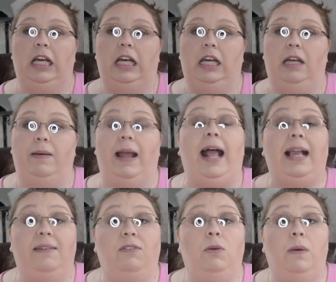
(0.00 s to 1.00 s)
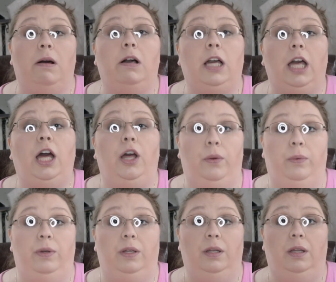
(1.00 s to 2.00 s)
Uh, and I give you all a
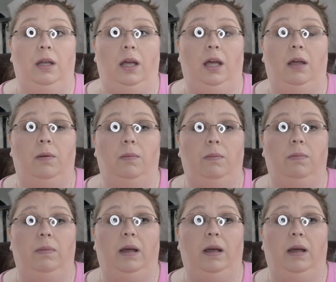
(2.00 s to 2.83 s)
code um,